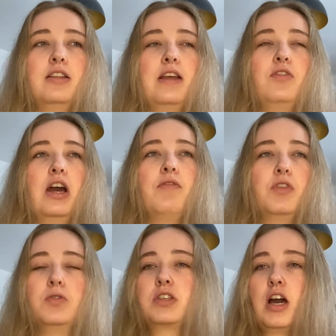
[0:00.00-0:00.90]
if you have
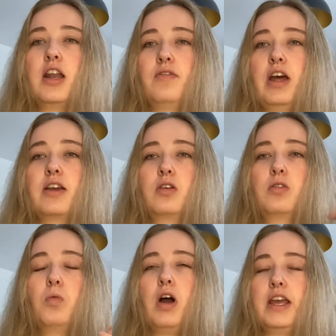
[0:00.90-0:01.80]
those kind of like
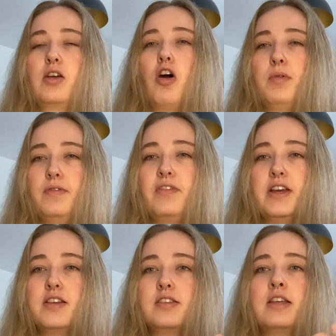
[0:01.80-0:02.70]
quite common
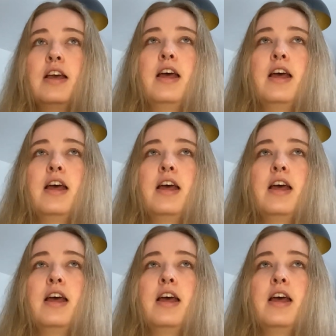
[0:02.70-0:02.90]
fears,